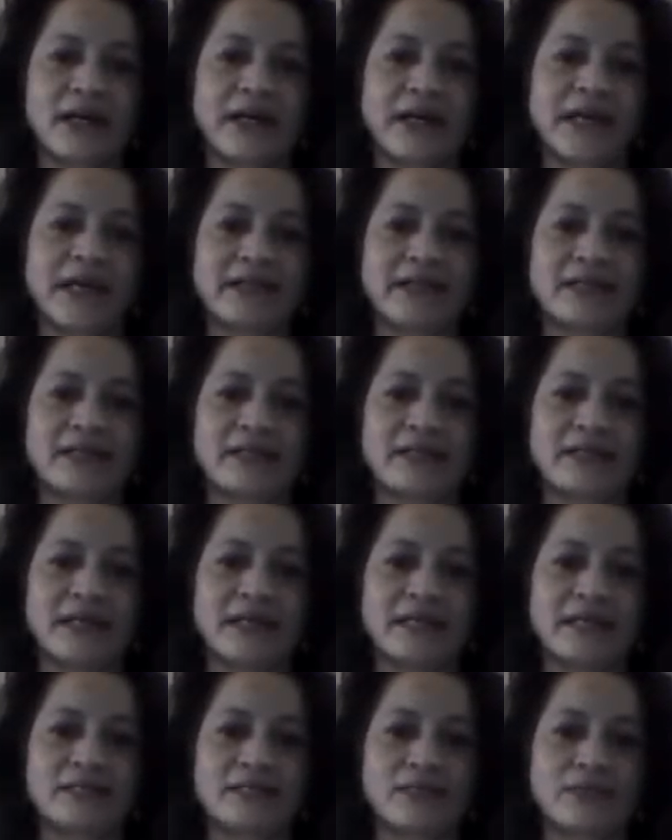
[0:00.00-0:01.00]
18
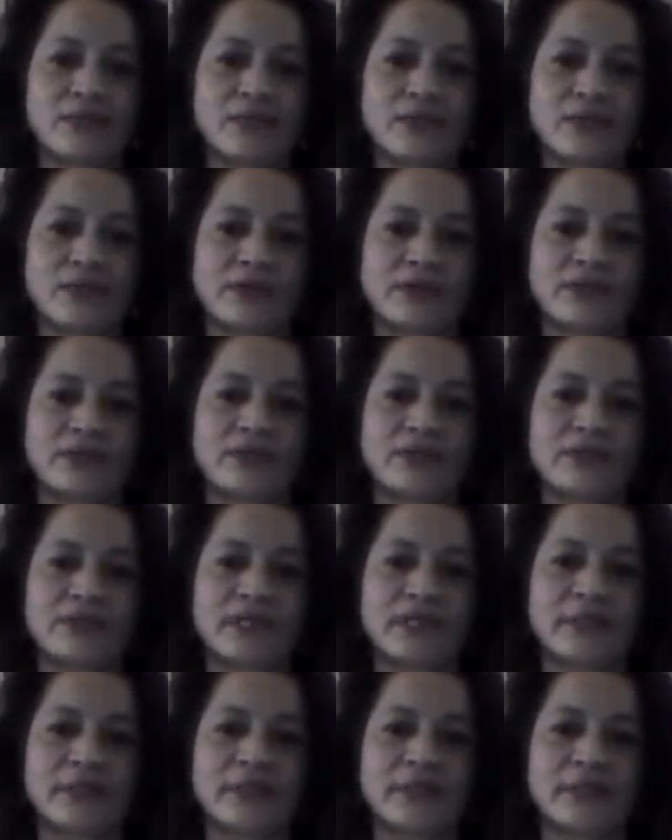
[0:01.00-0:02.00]
years and older whose
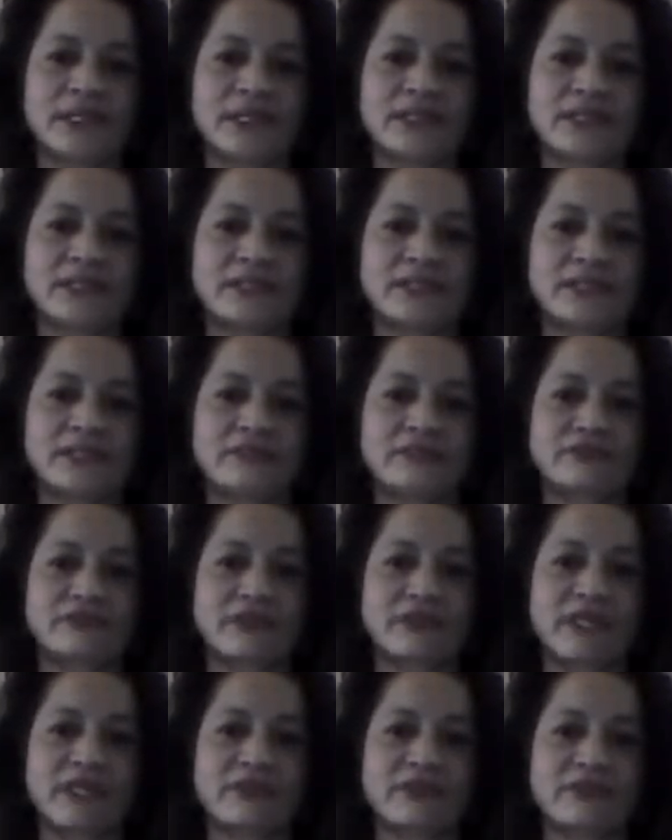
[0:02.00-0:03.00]
inability to
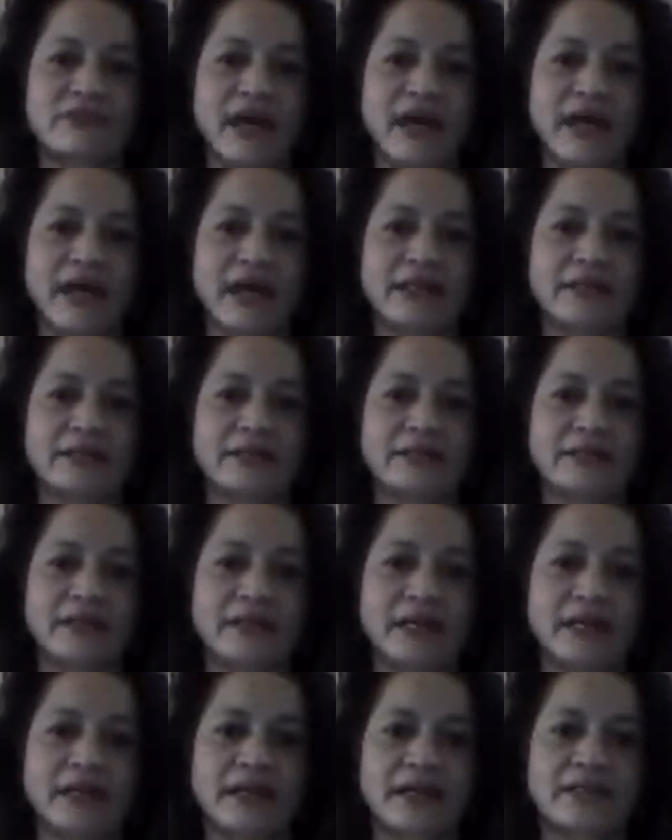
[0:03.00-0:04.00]
read and write
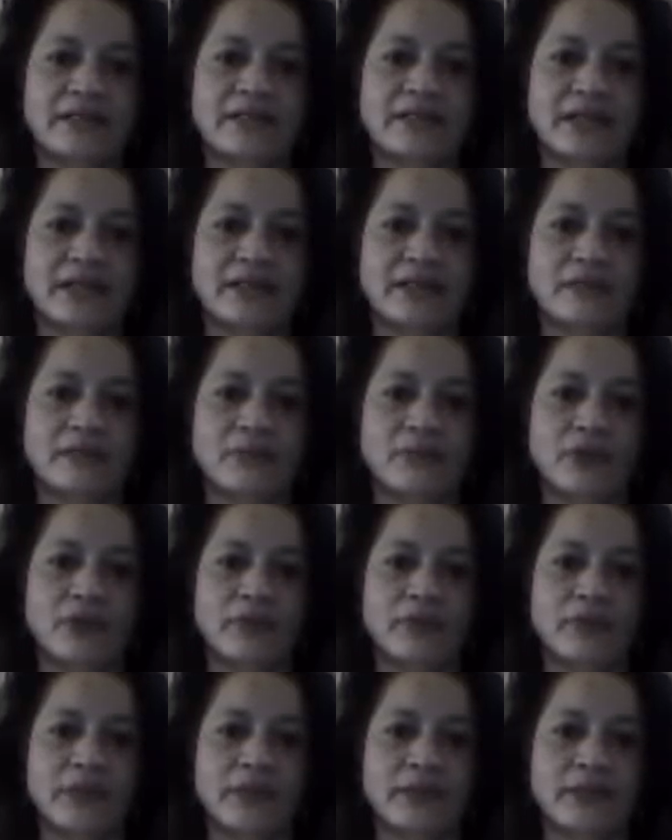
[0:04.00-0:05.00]
English hinder
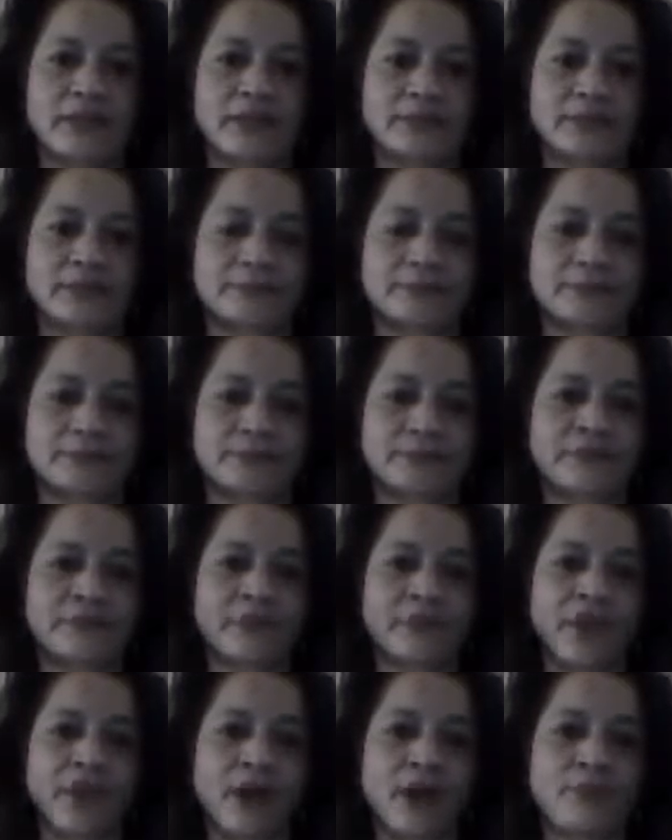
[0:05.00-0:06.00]
employment.
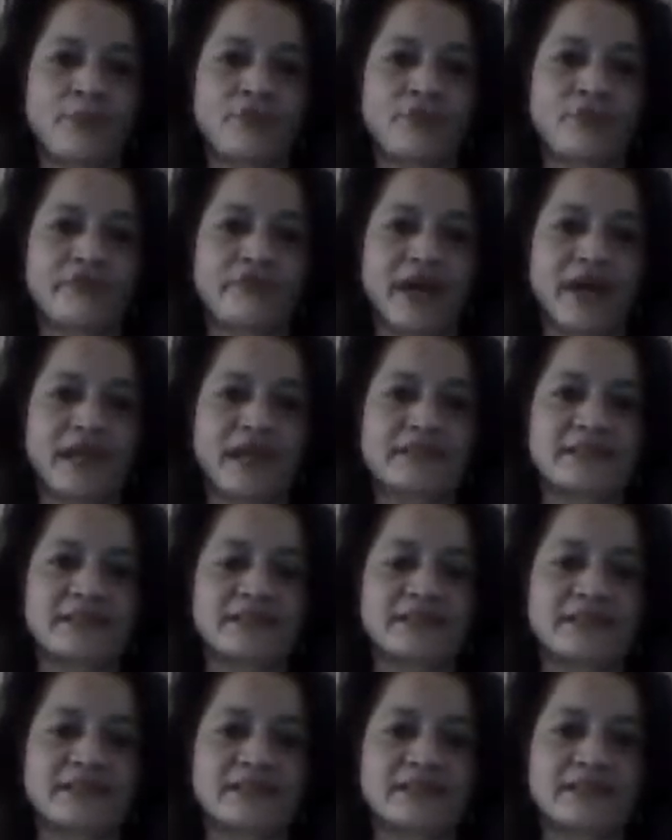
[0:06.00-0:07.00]
Provide
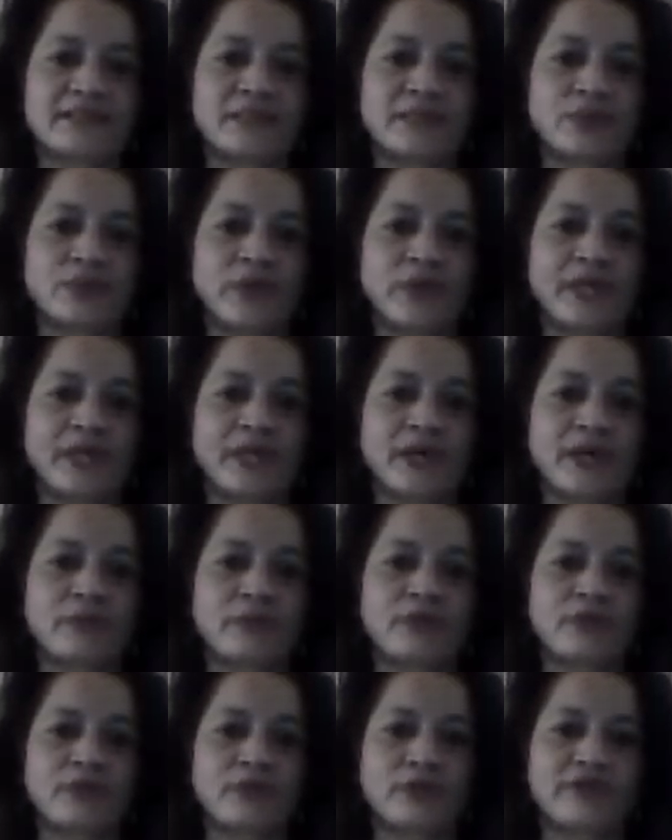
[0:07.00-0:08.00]
assistance to
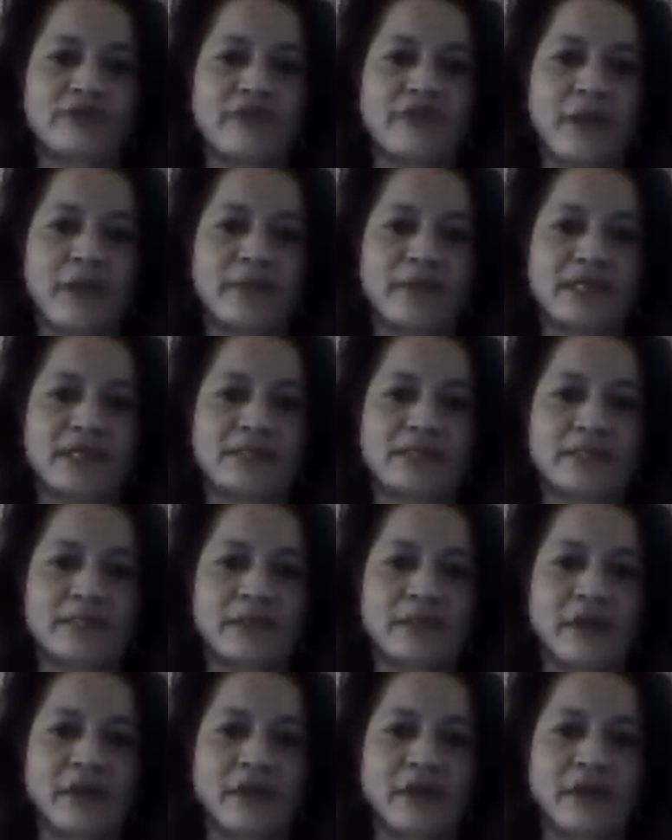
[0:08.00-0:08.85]
low-income rural families and